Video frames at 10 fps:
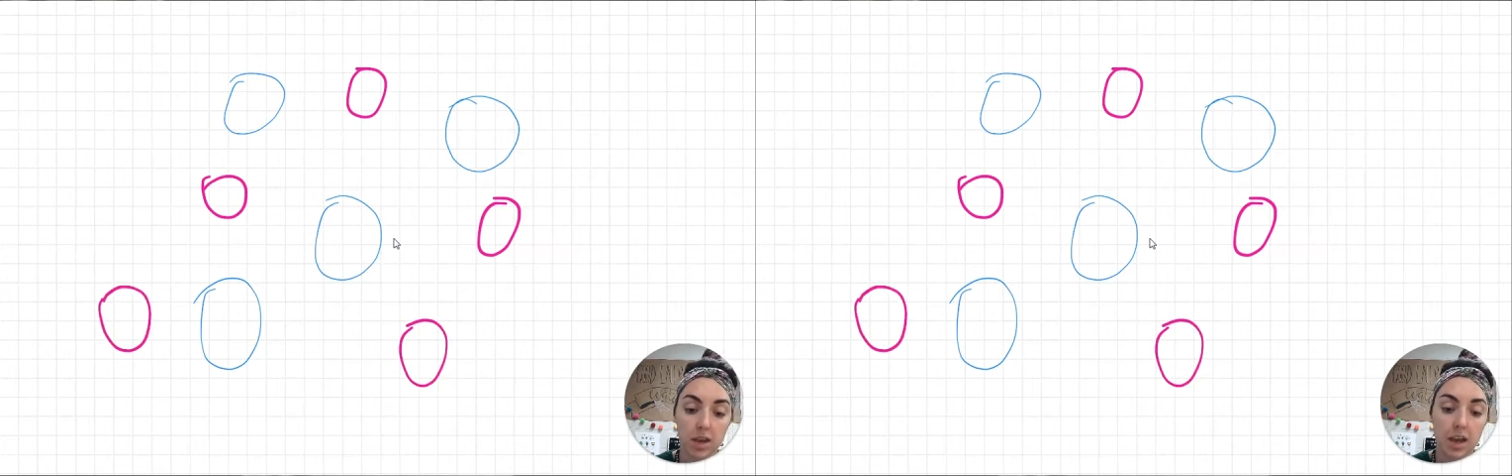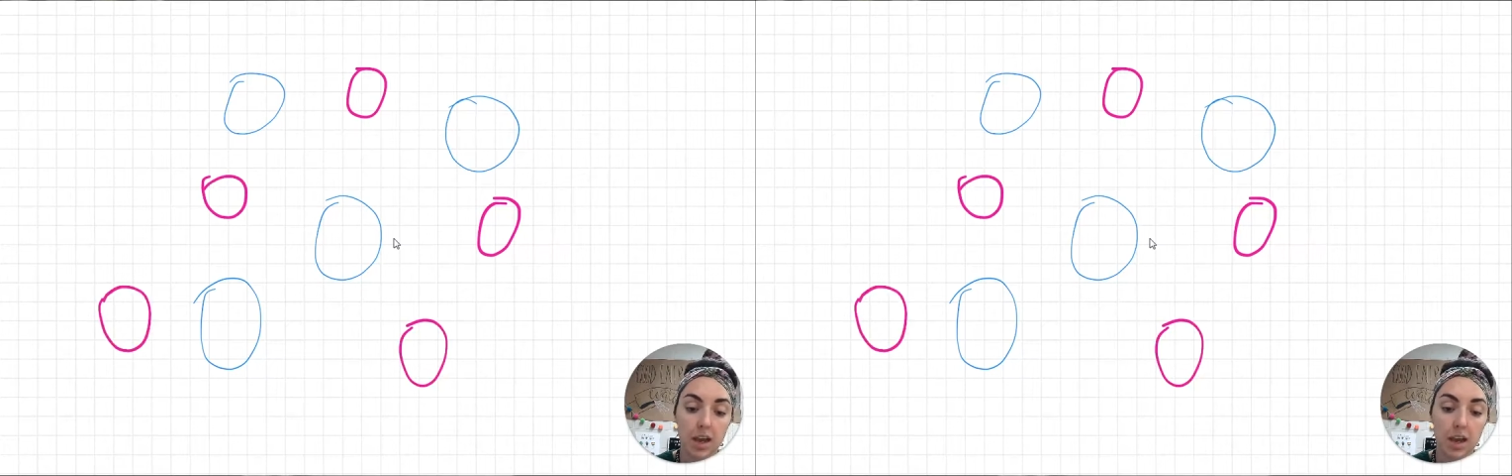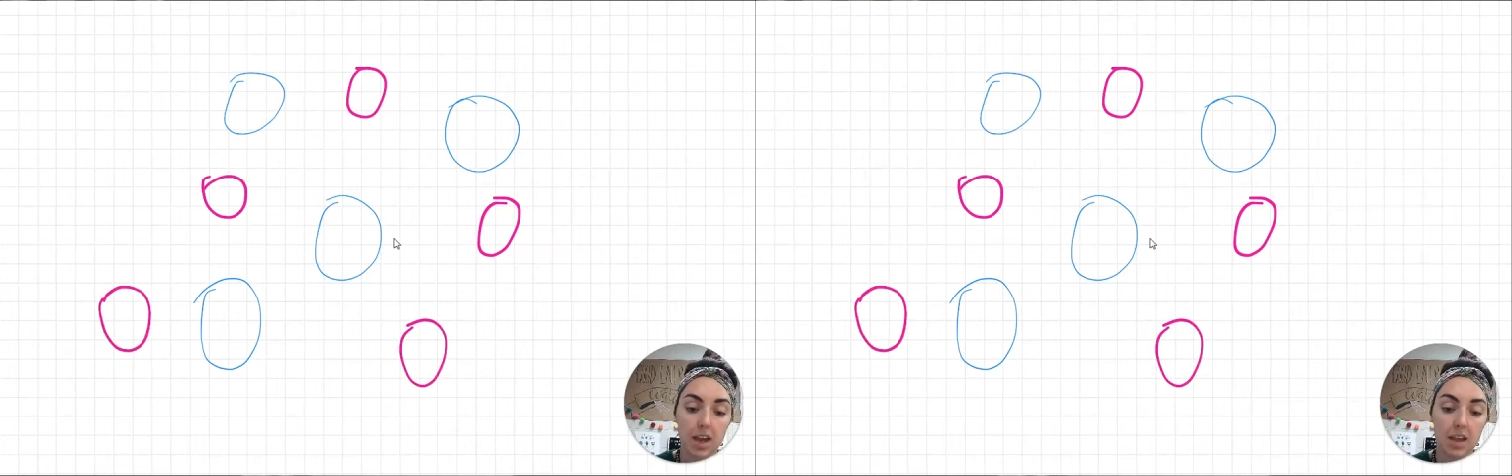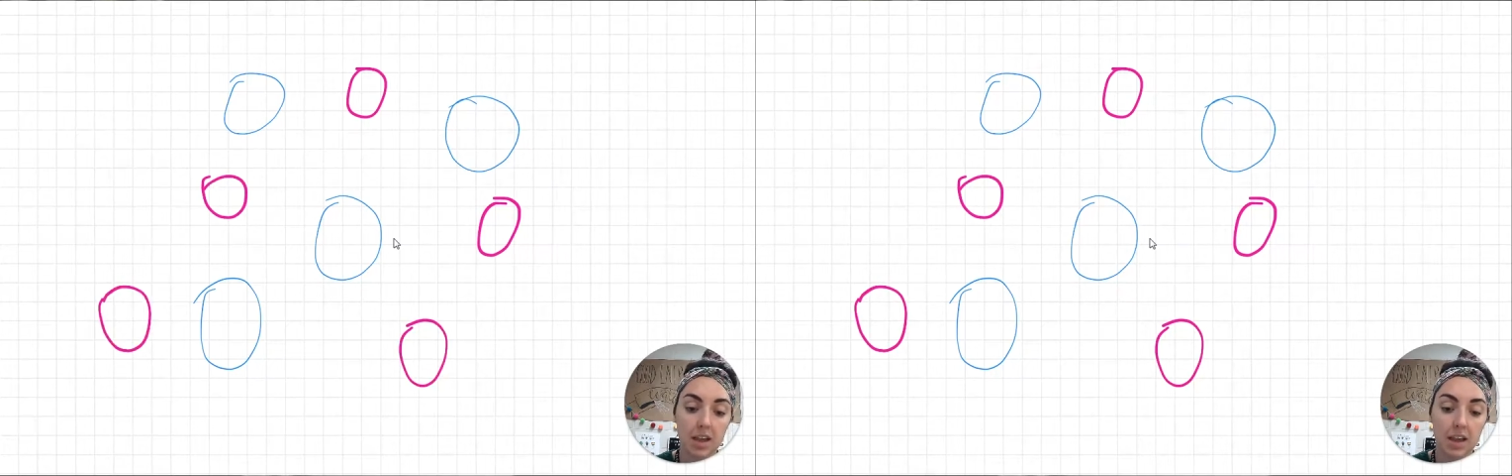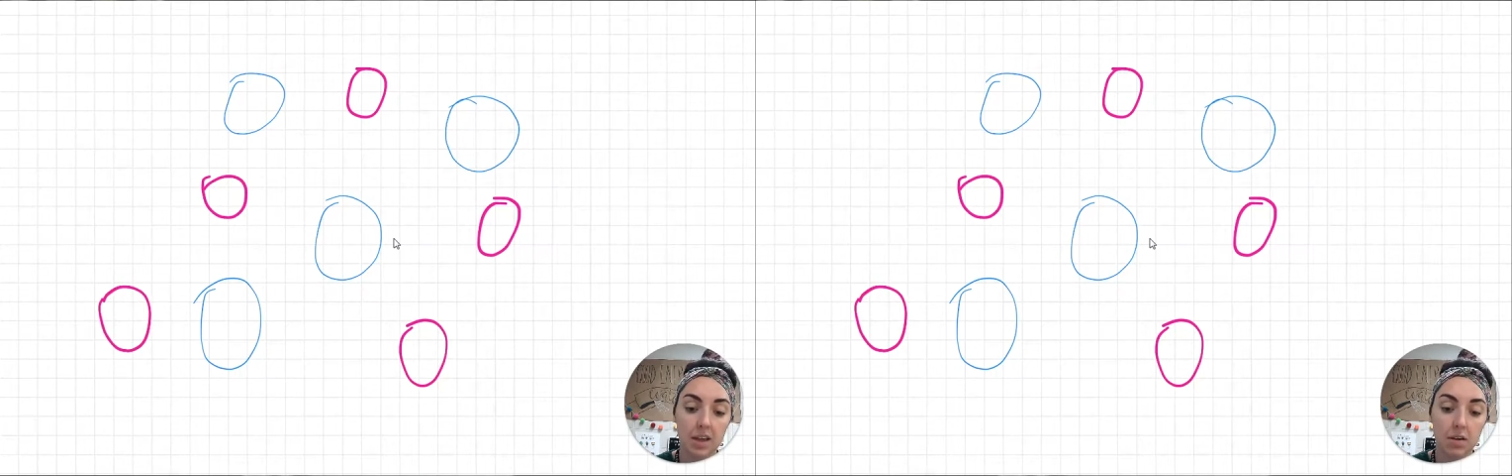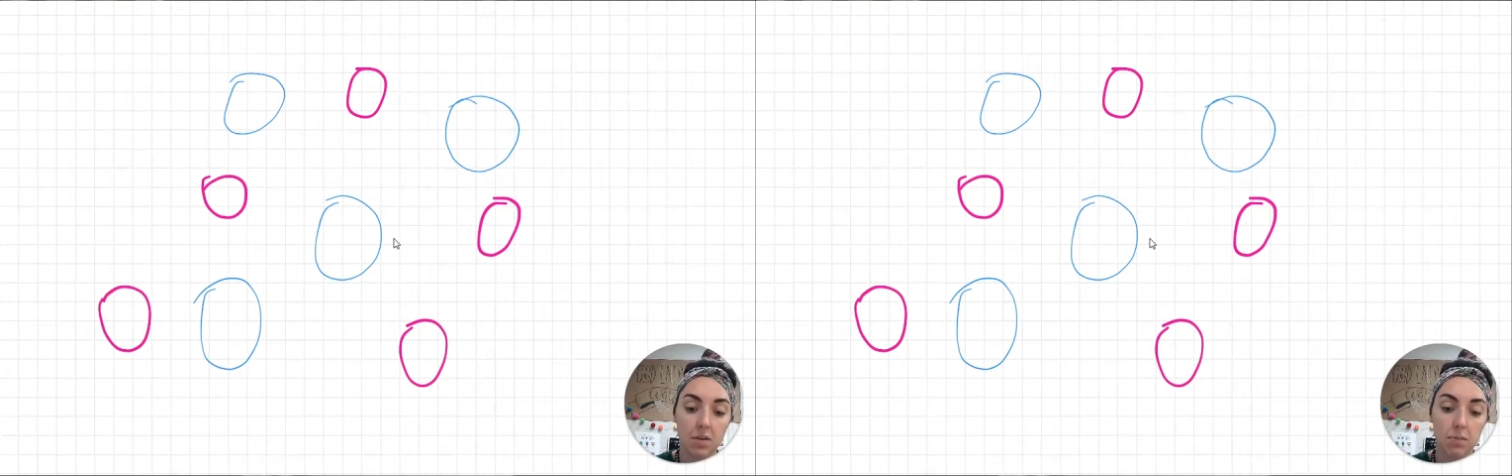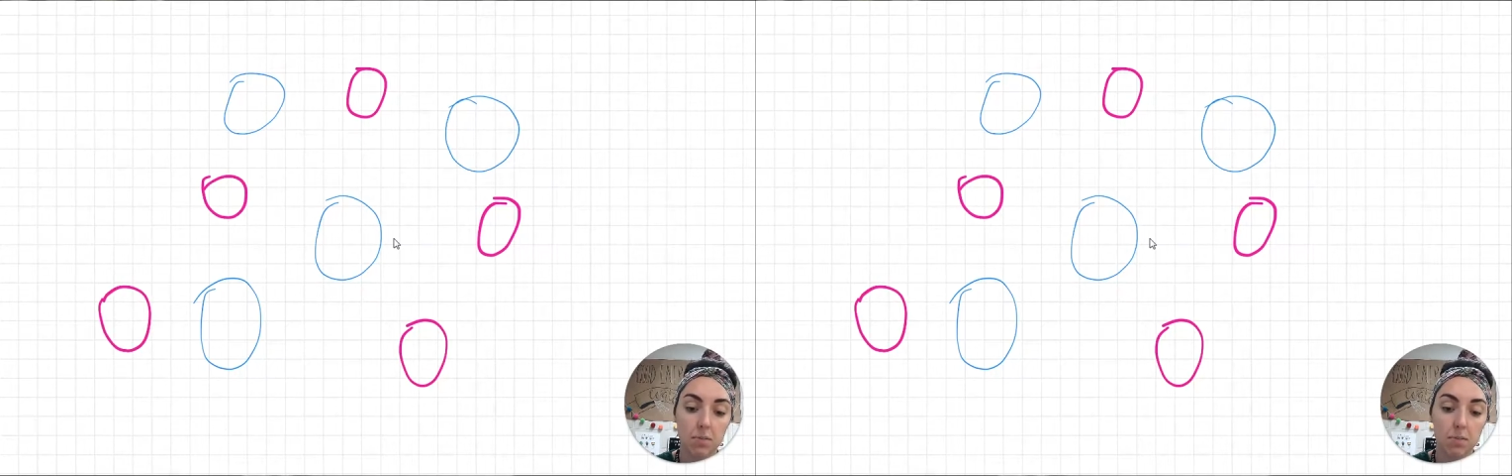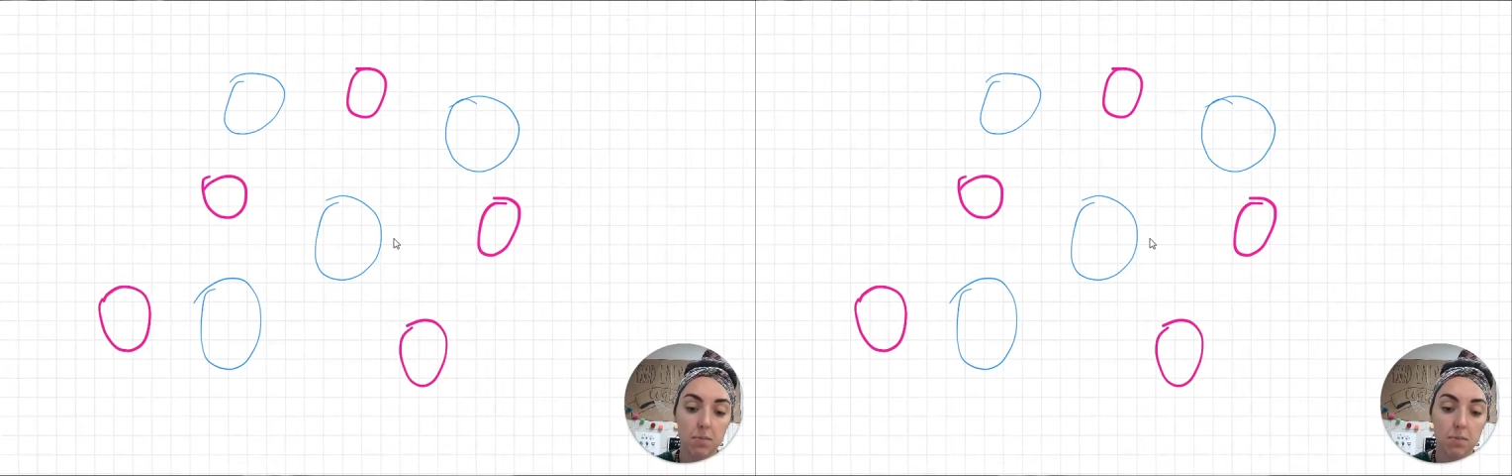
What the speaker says: And then maybe